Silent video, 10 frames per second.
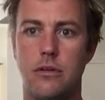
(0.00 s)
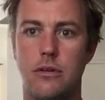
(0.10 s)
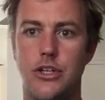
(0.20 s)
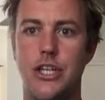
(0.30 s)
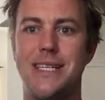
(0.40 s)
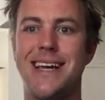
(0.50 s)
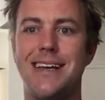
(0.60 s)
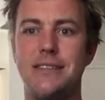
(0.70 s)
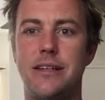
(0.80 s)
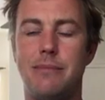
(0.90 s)
She
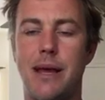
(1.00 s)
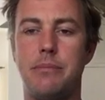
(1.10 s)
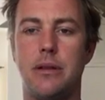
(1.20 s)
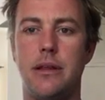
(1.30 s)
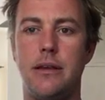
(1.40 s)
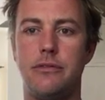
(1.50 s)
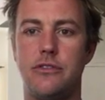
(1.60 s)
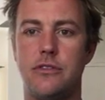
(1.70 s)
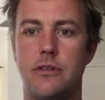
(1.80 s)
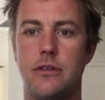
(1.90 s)
tested my
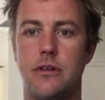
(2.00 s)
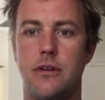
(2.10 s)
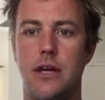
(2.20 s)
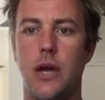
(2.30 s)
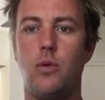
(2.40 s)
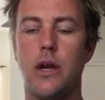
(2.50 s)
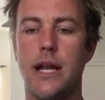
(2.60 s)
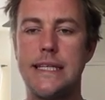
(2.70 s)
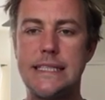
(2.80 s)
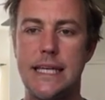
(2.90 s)
beliefs. And what did
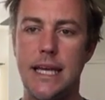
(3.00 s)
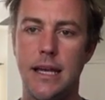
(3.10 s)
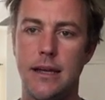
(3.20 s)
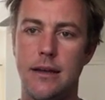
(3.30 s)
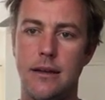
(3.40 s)
I see?